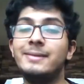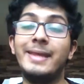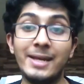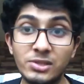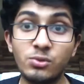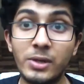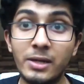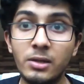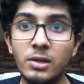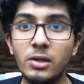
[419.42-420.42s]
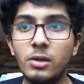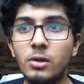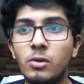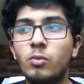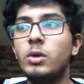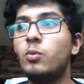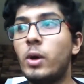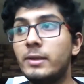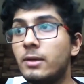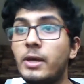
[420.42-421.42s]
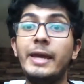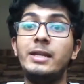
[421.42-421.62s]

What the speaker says: that's where we want the AT